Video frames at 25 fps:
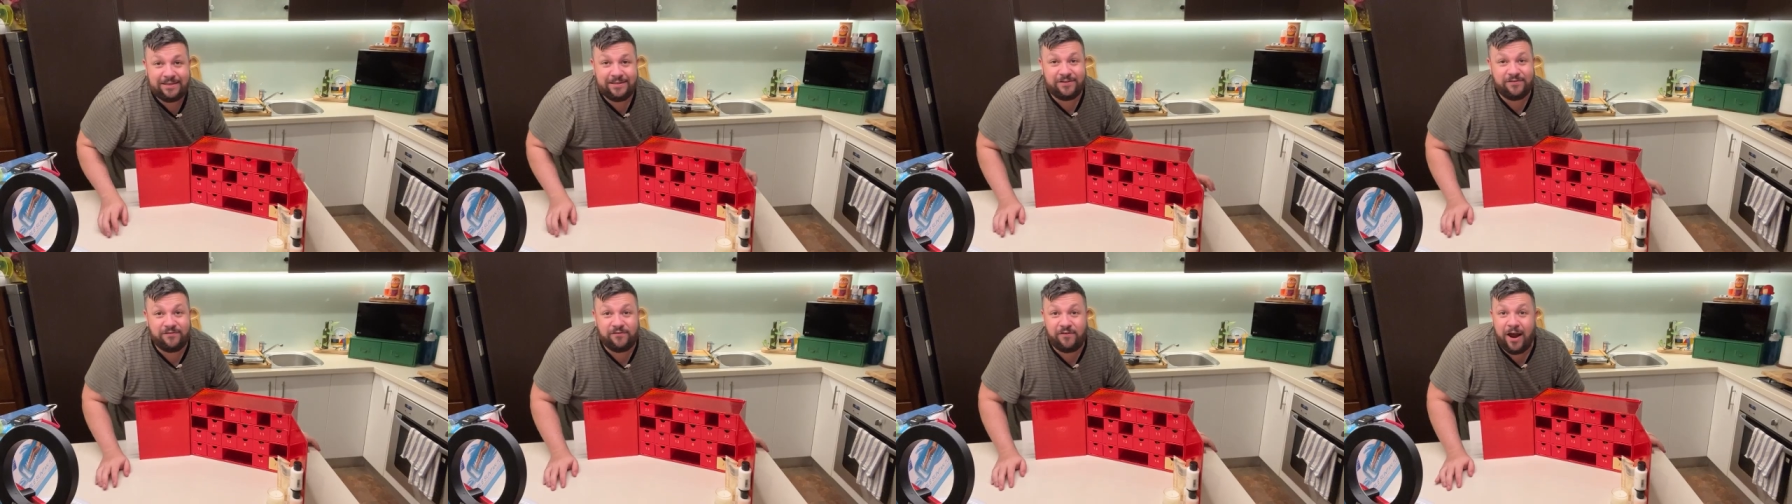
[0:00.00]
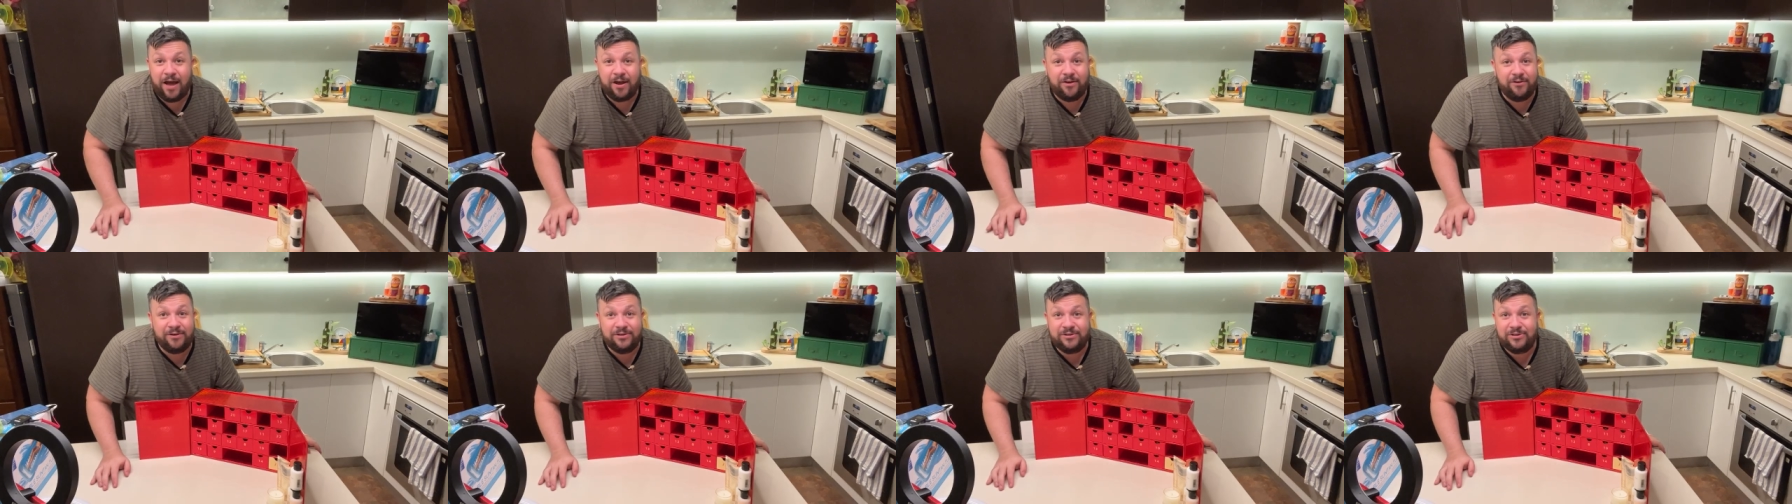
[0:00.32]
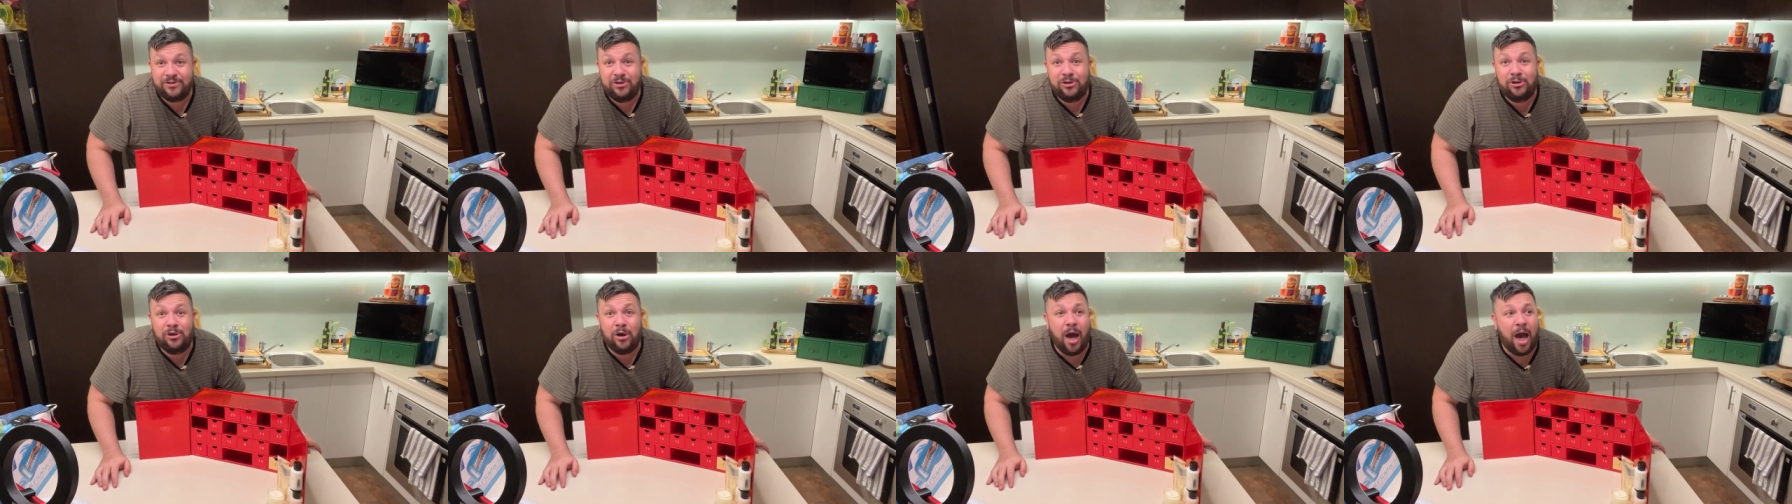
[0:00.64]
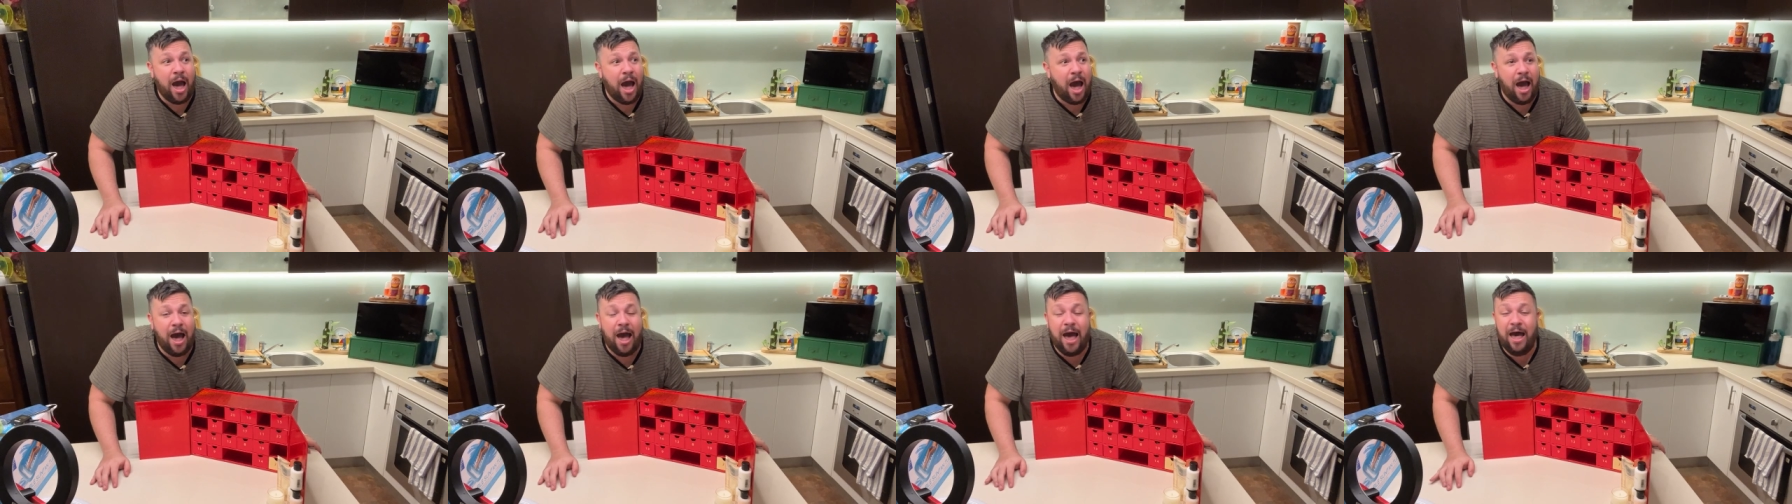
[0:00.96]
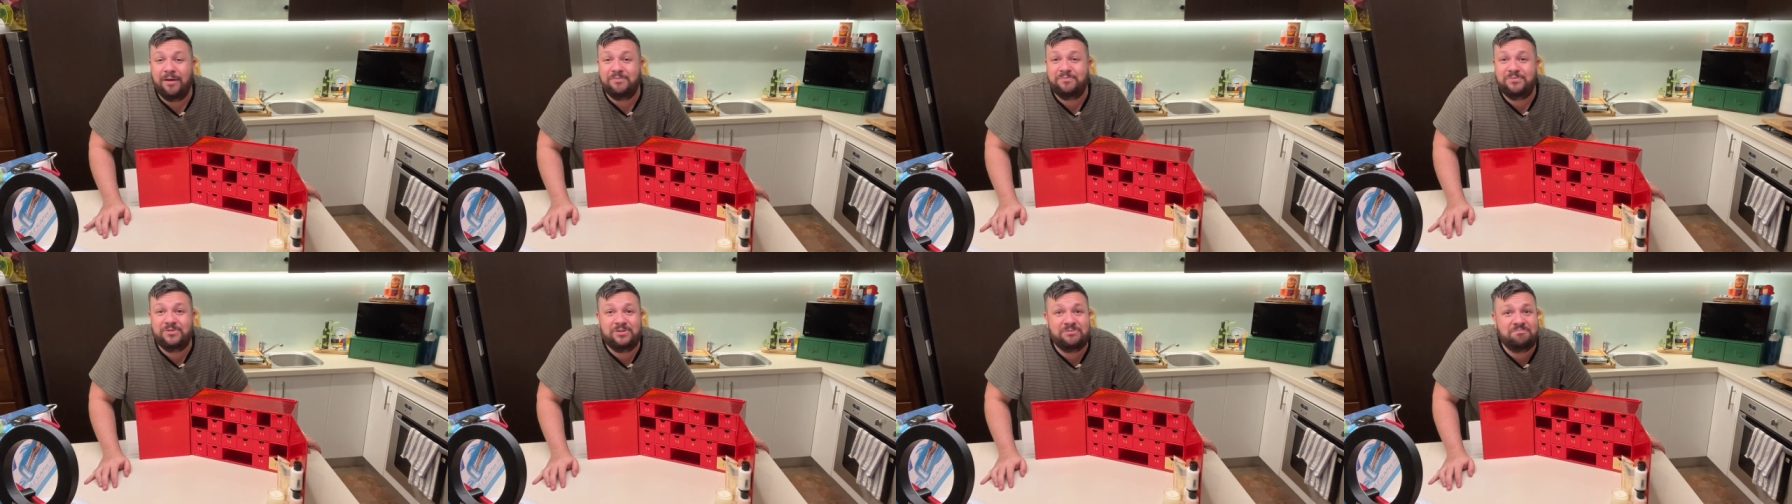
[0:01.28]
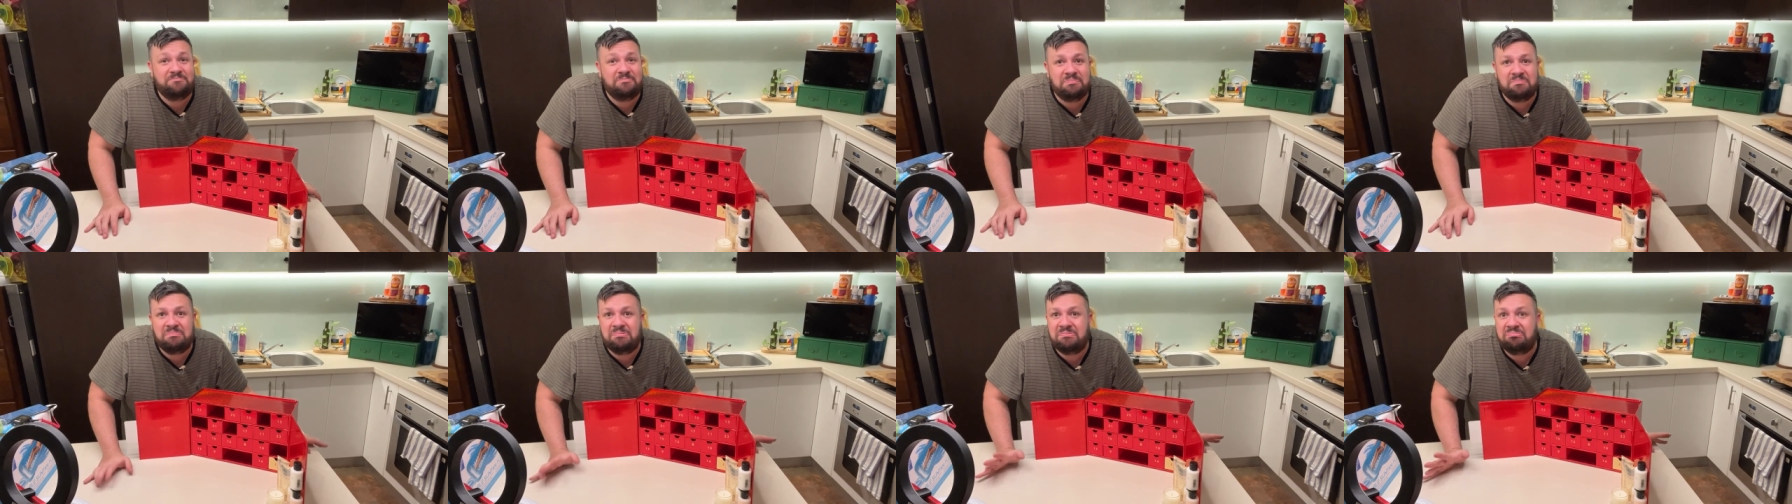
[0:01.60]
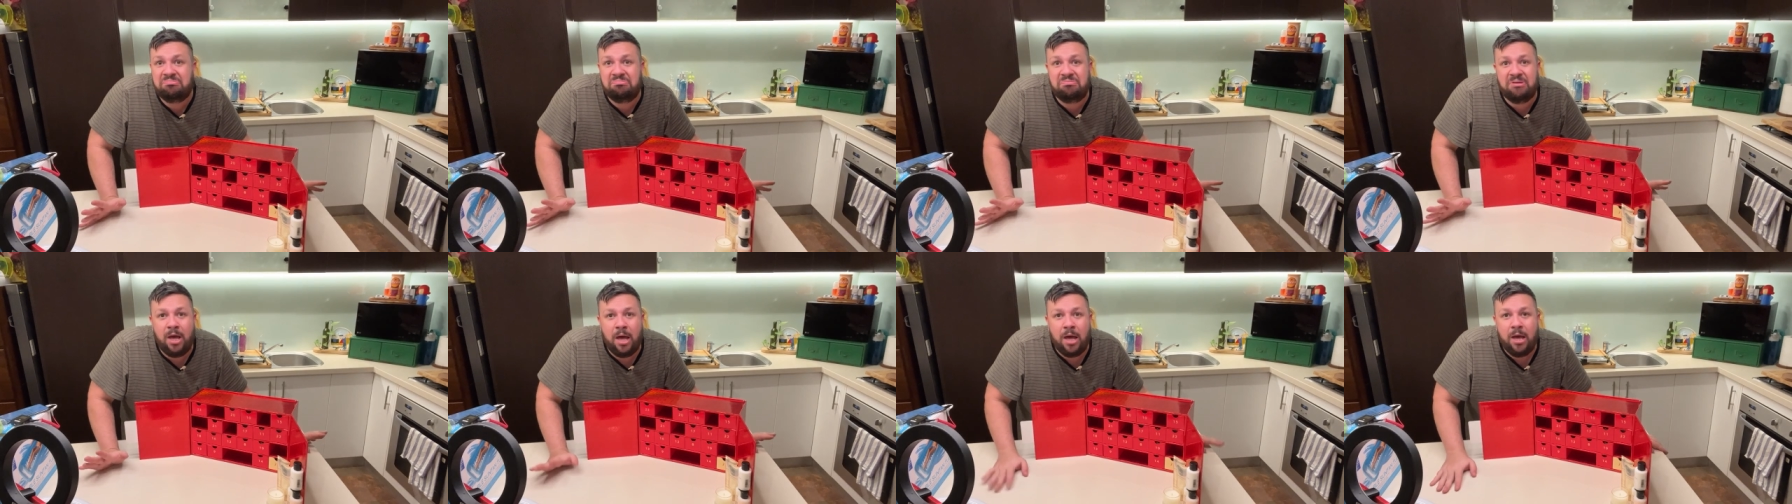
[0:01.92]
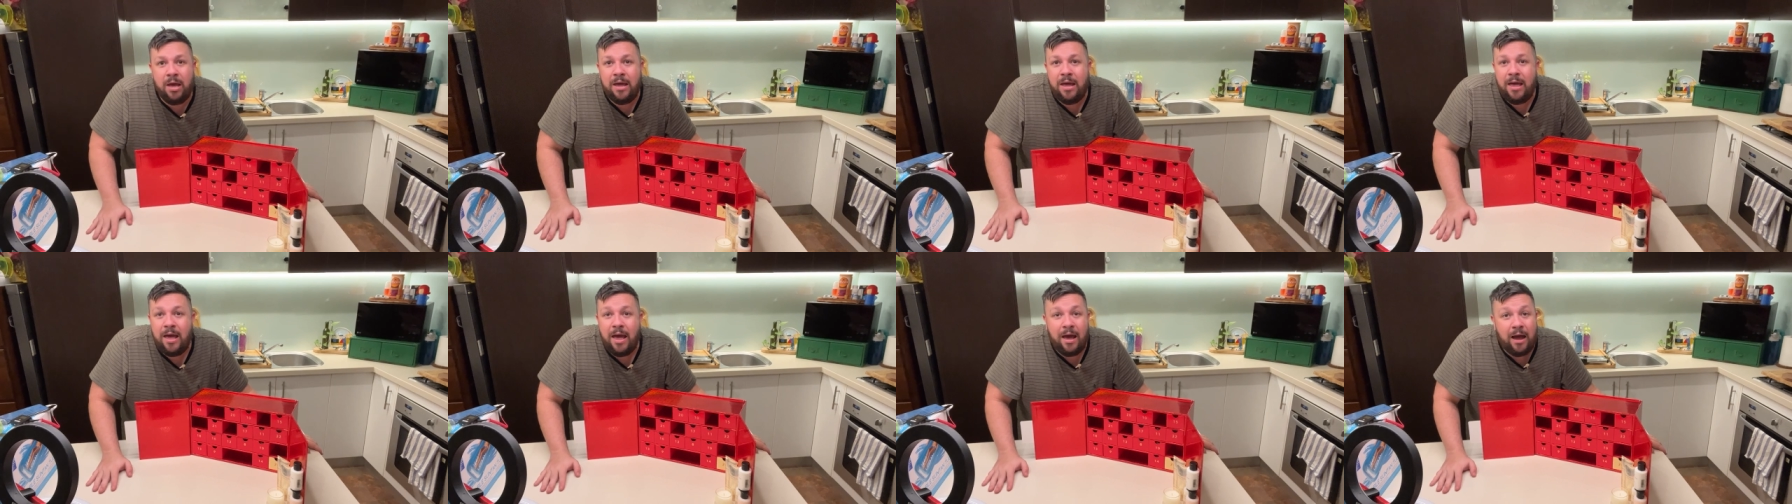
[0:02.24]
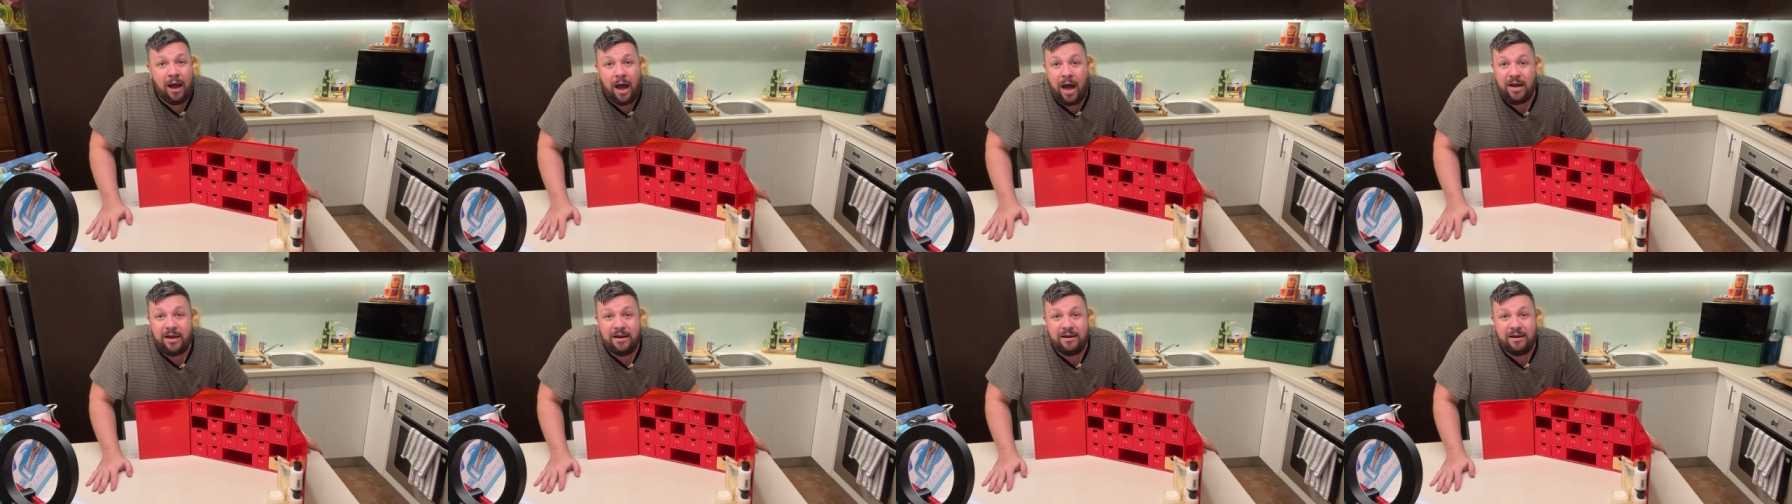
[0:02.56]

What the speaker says: as a fragrance, I